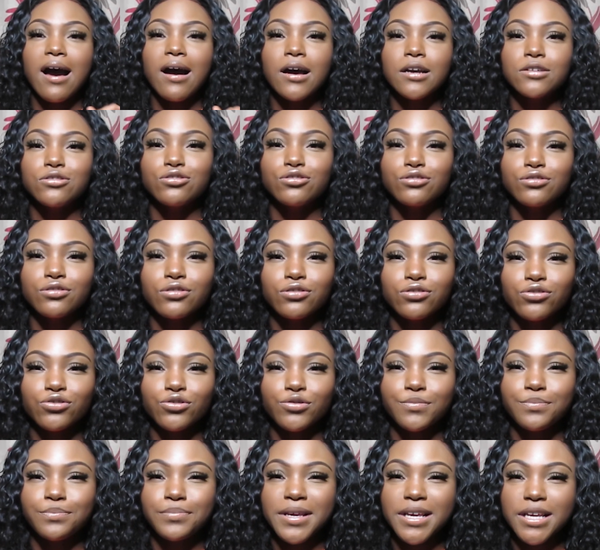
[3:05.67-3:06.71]
I do not
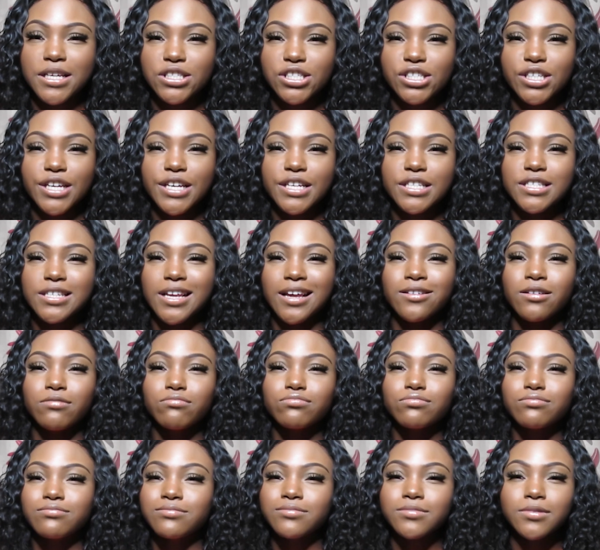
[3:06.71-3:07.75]
do pigeons. I
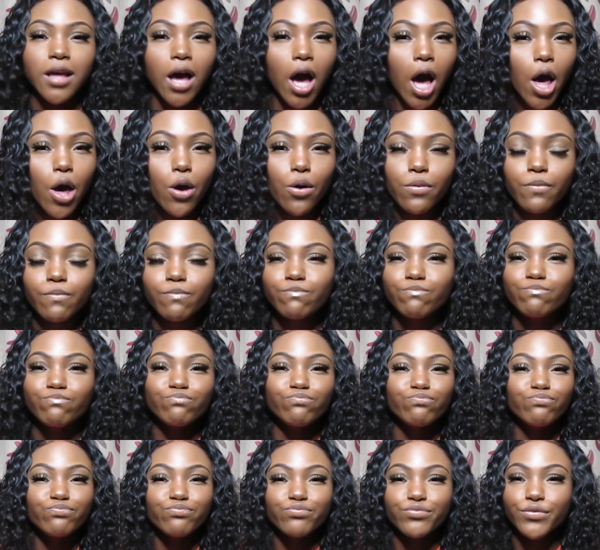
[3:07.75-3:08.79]
don't, no,
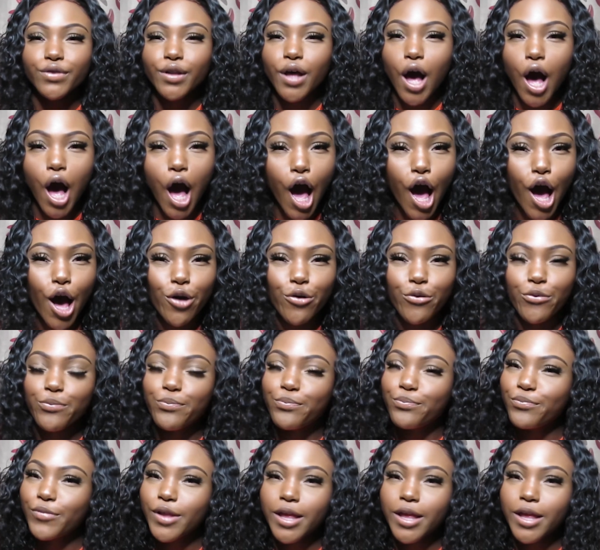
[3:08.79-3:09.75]
no.